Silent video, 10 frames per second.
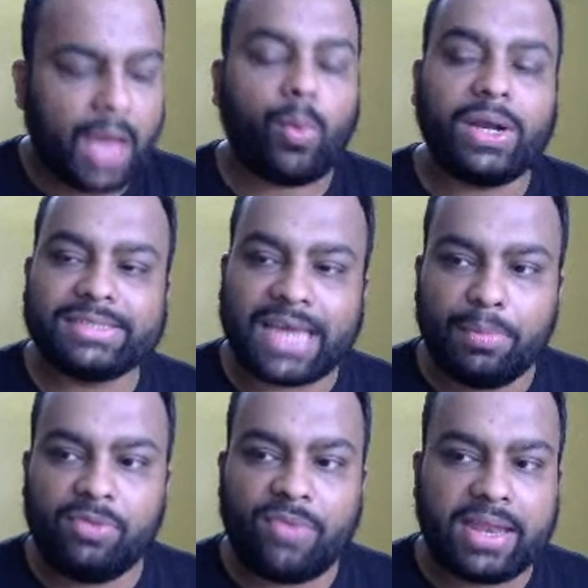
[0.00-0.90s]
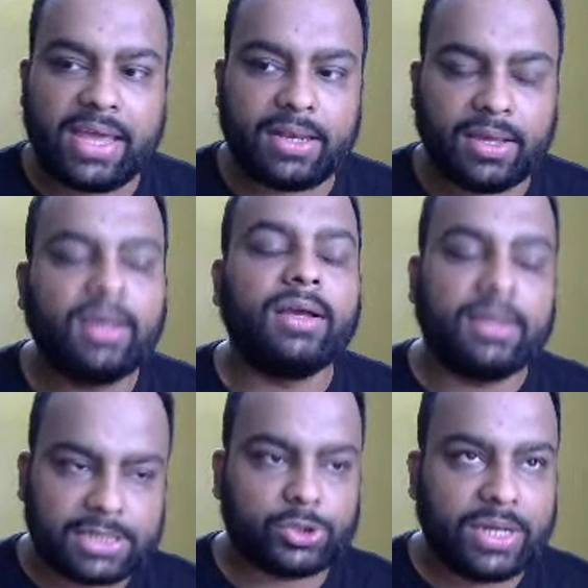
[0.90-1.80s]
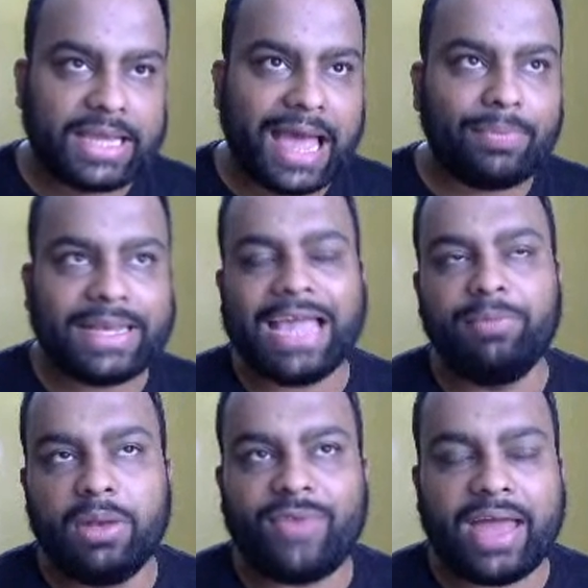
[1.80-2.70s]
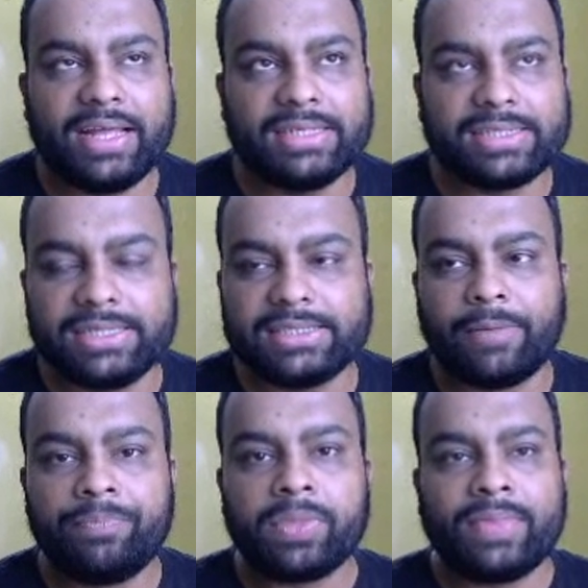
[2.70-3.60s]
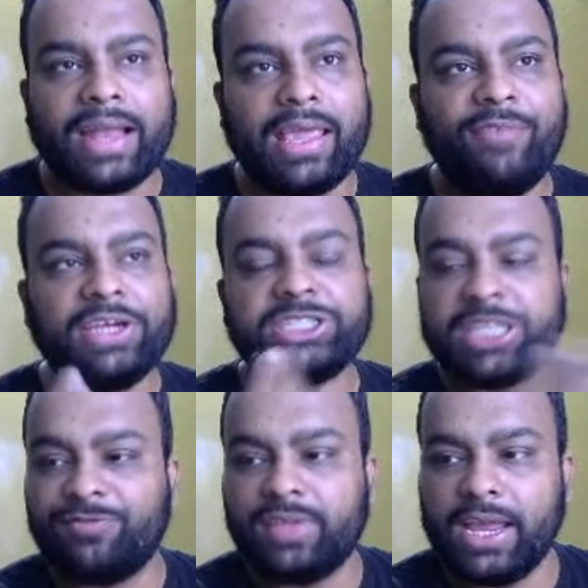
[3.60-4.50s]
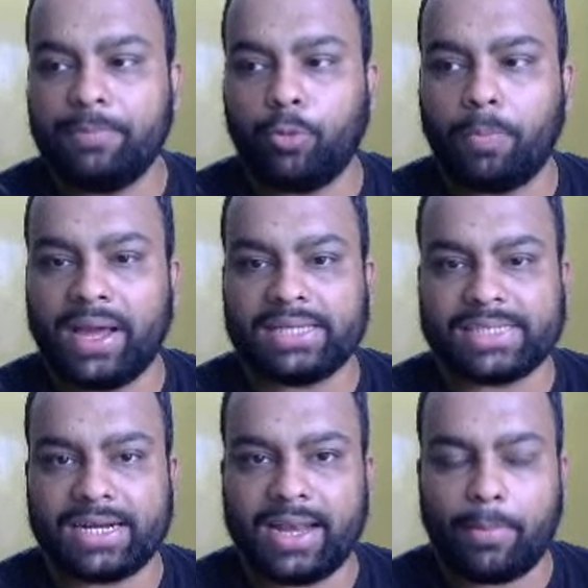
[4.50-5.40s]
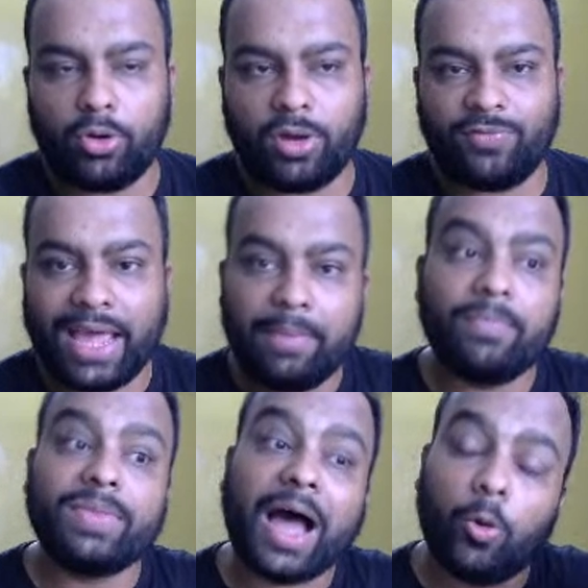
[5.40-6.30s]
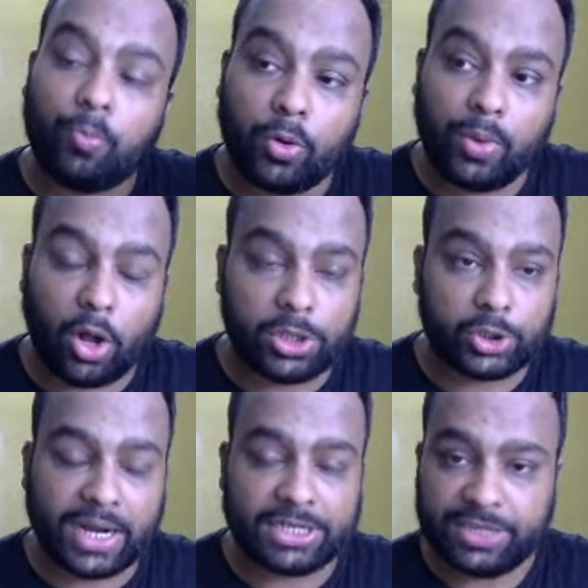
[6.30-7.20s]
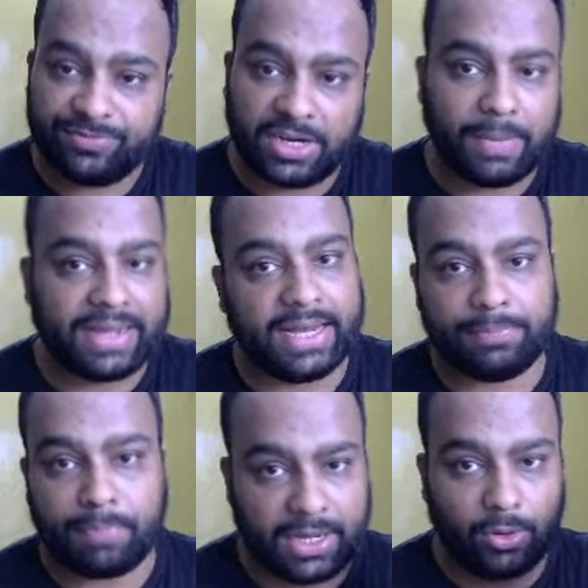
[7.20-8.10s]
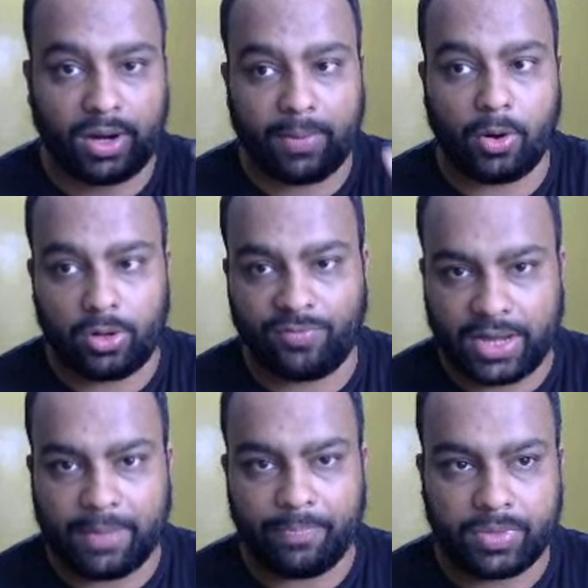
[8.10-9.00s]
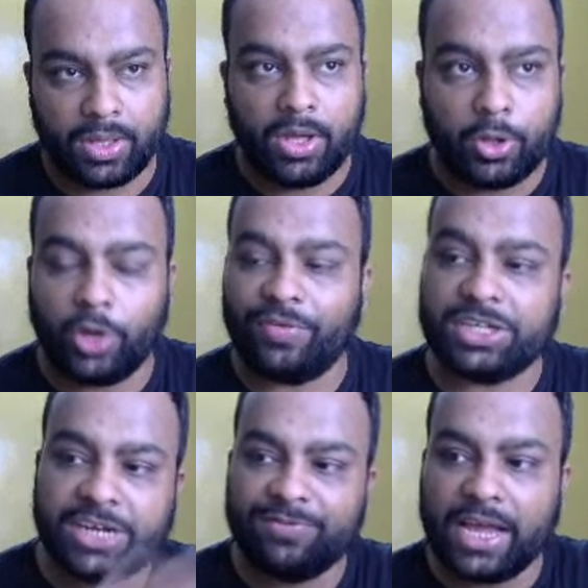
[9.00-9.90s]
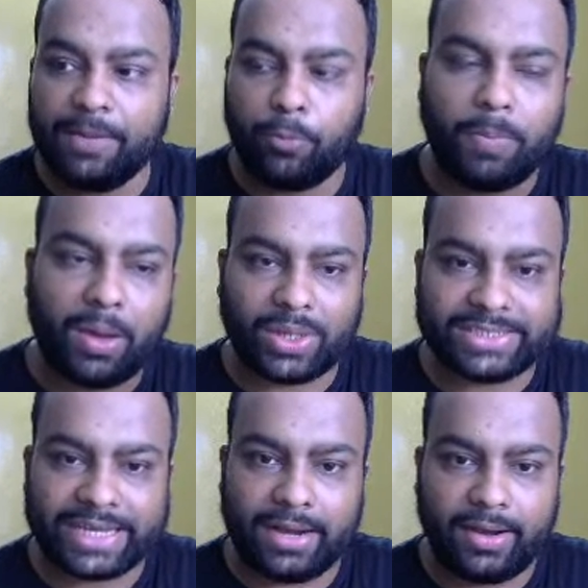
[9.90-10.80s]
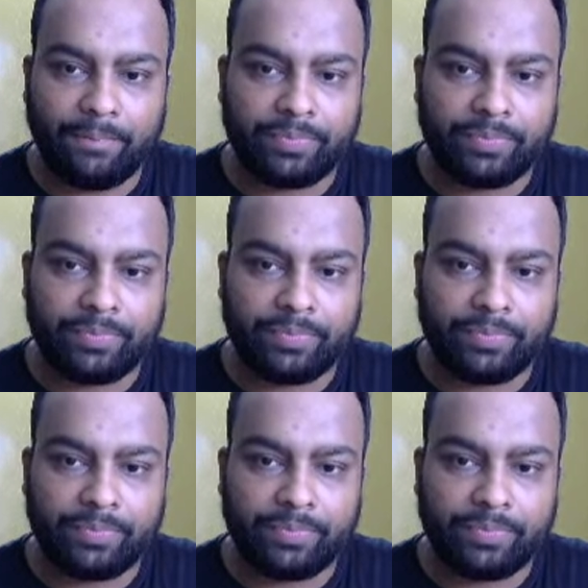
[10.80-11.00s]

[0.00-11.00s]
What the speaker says: And what is time invariant? Just to recap, time invariance is that if I shift the input by a certain amount of time, the output will also get shifted by that particular amount of time. So if I shift the input by 1 second